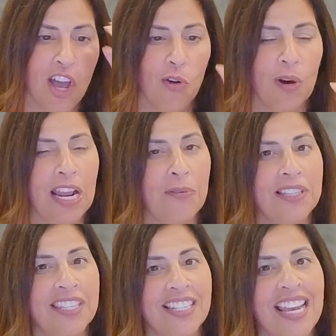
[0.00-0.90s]
What I
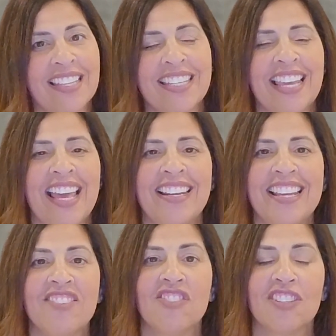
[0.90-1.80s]
would suggest again
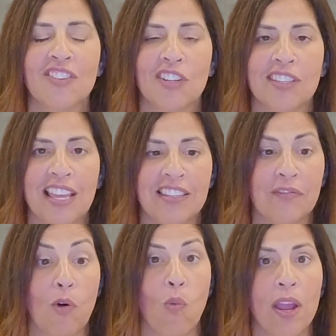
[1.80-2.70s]
is just a sense
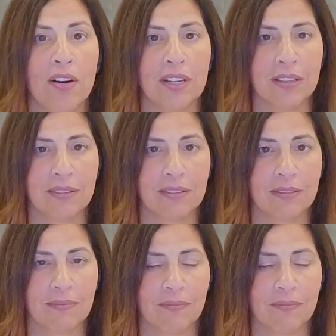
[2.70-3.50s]
of awareness.